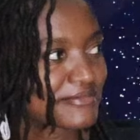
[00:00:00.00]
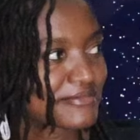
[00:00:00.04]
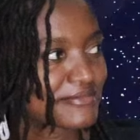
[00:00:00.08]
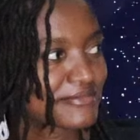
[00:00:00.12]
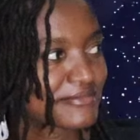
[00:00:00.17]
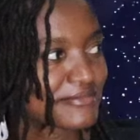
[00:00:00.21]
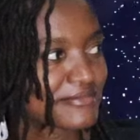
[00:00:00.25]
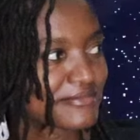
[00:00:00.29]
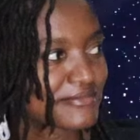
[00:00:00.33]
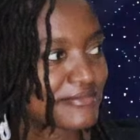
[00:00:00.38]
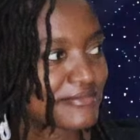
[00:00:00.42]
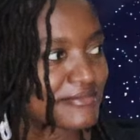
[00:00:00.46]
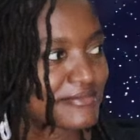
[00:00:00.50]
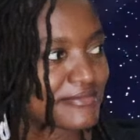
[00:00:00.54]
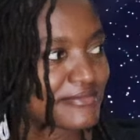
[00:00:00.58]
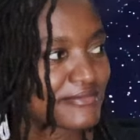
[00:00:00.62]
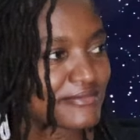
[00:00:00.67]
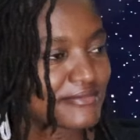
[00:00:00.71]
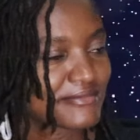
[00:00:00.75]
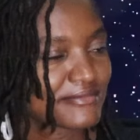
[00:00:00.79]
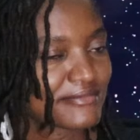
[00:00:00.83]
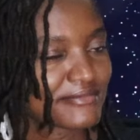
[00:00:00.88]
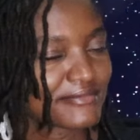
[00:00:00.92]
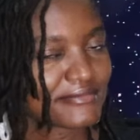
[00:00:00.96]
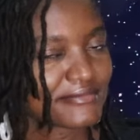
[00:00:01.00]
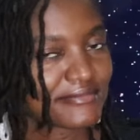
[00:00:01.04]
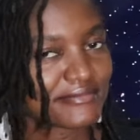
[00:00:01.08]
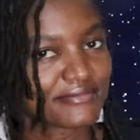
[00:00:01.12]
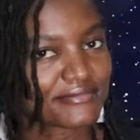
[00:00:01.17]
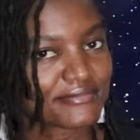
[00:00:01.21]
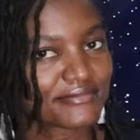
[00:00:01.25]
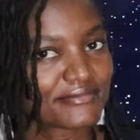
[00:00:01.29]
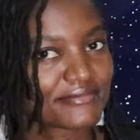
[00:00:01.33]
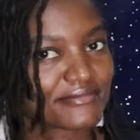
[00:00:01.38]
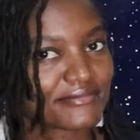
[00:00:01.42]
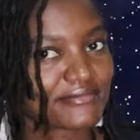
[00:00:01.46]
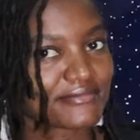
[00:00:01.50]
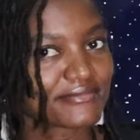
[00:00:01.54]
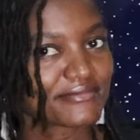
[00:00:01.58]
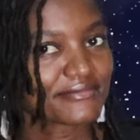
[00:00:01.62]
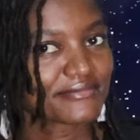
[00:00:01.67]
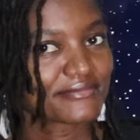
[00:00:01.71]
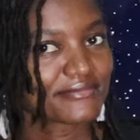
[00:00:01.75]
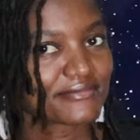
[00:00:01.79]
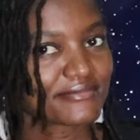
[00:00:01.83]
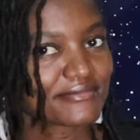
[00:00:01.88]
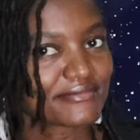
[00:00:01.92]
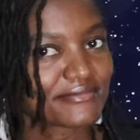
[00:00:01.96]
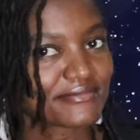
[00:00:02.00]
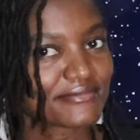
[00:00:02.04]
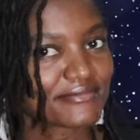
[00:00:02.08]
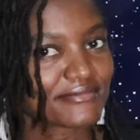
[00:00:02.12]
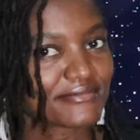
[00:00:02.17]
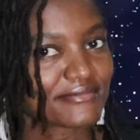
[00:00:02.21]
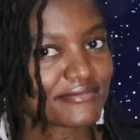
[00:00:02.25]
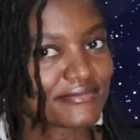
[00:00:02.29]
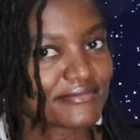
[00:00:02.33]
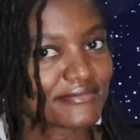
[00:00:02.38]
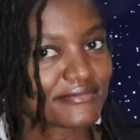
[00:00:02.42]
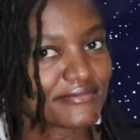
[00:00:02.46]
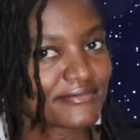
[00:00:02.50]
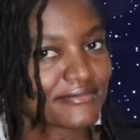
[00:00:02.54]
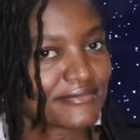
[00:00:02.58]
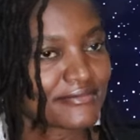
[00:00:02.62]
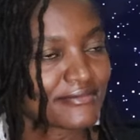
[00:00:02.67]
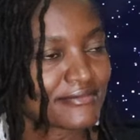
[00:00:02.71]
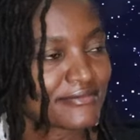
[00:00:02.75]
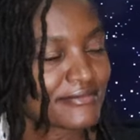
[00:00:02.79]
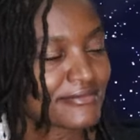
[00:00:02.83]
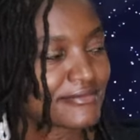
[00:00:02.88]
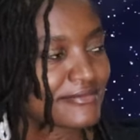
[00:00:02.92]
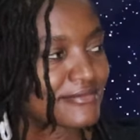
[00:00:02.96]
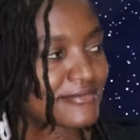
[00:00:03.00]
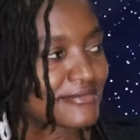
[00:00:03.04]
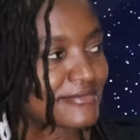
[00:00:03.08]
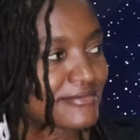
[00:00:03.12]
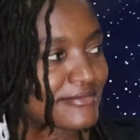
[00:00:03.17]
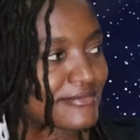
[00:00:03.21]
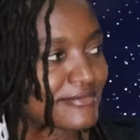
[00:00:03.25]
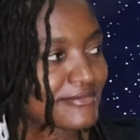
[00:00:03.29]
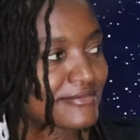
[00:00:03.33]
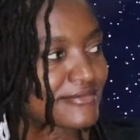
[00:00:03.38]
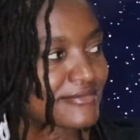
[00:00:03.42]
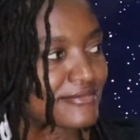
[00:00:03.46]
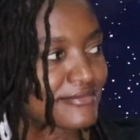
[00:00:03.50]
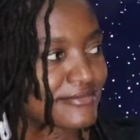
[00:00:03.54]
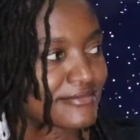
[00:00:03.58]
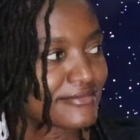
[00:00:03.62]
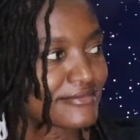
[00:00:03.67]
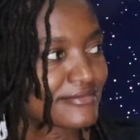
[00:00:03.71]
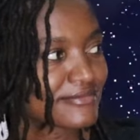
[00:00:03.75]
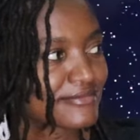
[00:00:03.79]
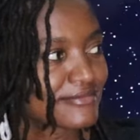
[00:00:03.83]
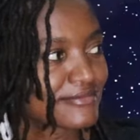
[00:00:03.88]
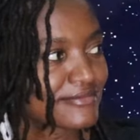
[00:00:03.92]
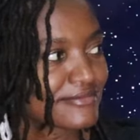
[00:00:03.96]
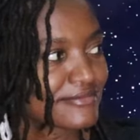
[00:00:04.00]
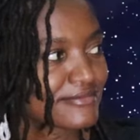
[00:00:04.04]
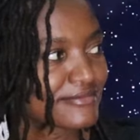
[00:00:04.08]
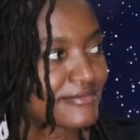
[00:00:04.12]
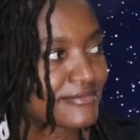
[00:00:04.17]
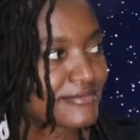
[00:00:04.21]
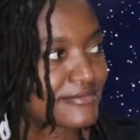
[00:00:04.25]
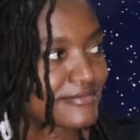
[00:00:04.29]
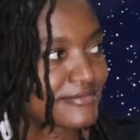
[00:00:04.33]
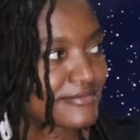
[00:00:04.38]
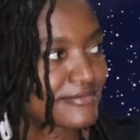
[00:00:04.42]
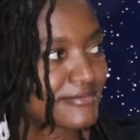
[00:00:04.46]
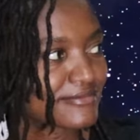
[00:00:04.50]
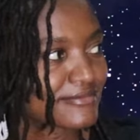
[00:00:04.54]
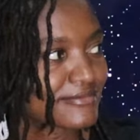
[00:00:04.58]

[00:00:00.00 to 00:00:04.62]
This person isn't speaking.